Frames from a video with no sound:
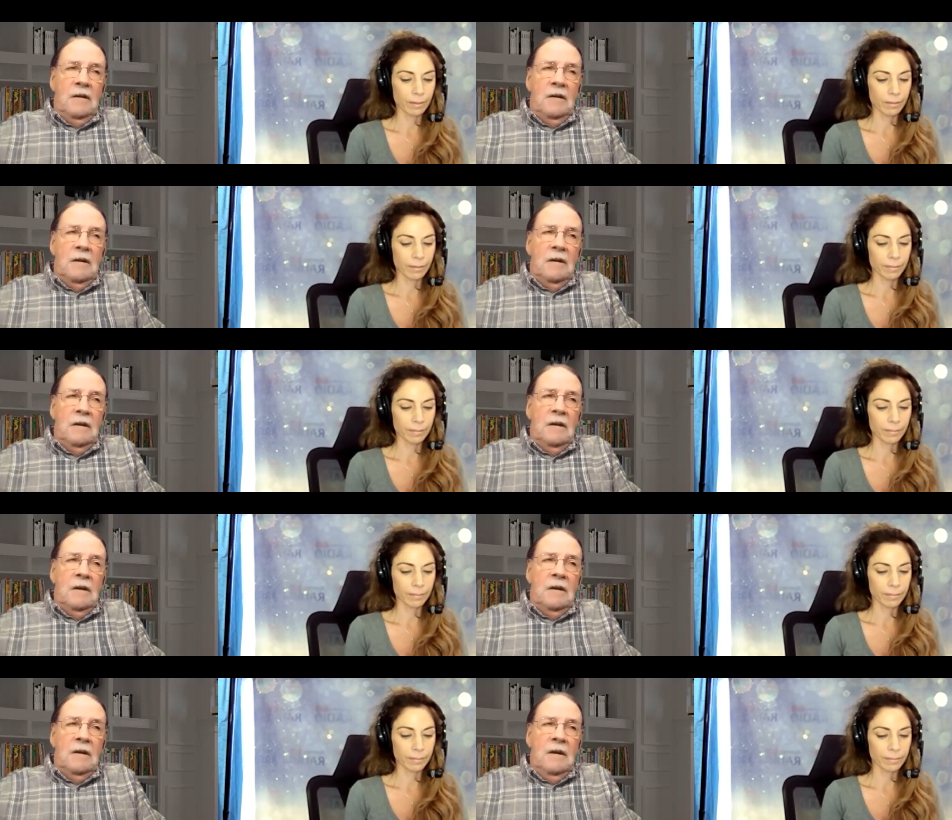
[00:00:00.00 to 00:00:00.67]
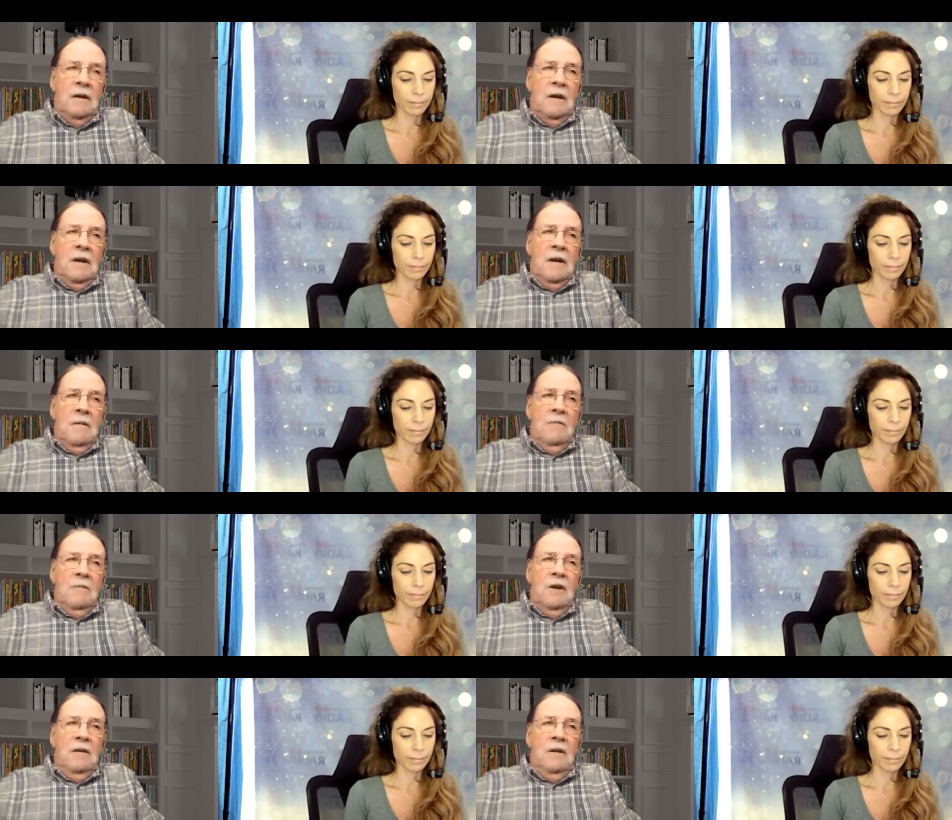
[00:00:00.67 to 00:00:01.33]
Speaker 1: Uh,
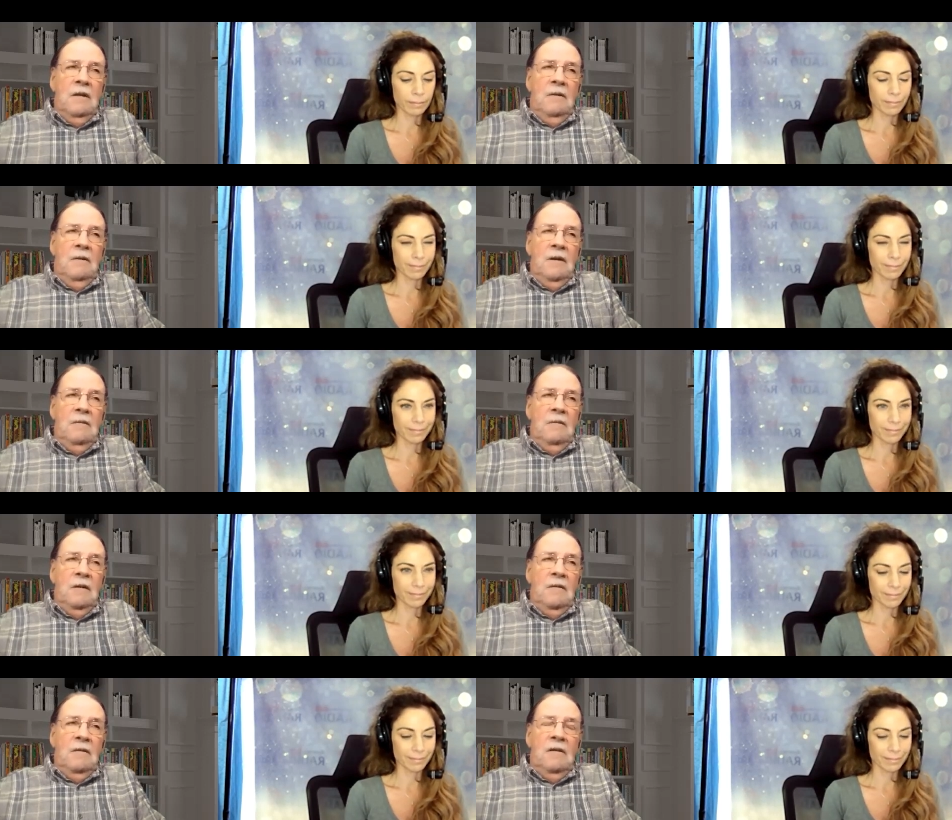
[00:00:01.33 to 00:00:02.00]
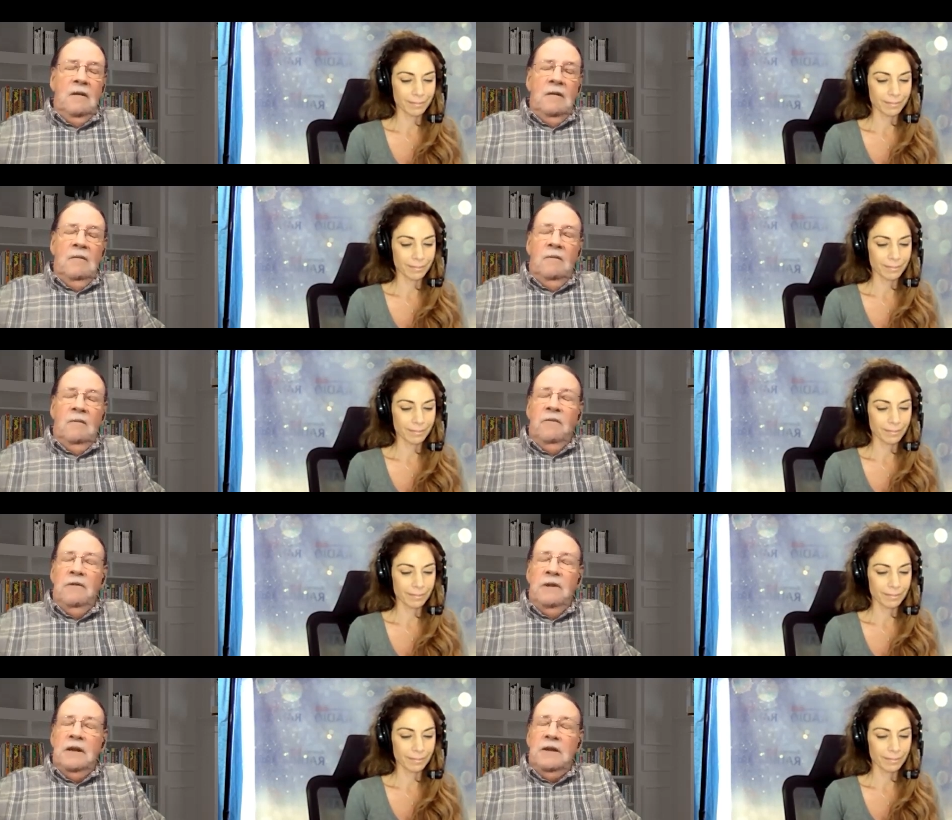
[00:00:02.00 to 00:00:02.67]
but he didn't
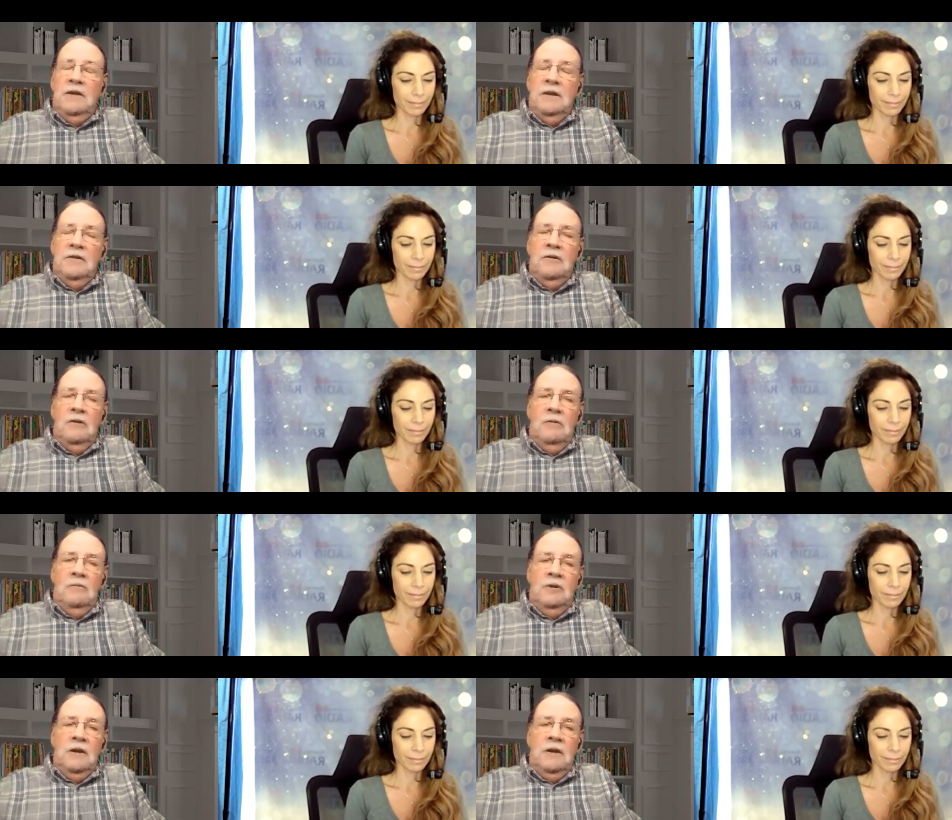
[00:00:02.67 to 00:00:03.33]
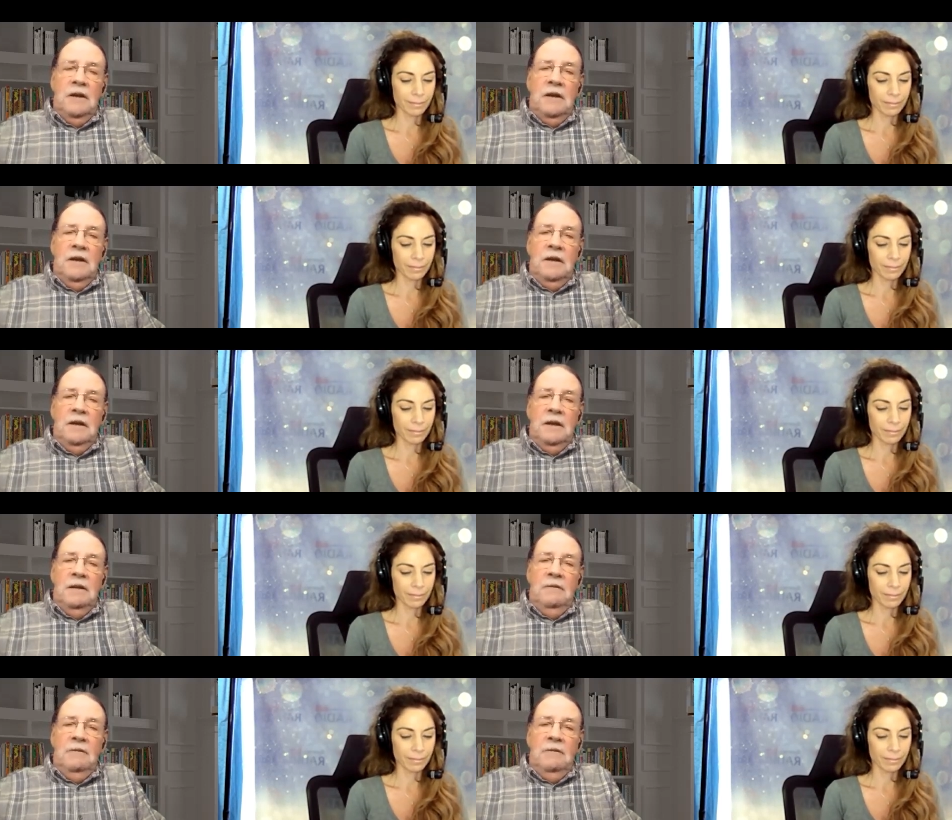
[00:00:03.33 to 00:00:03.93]
finish his homesteading. He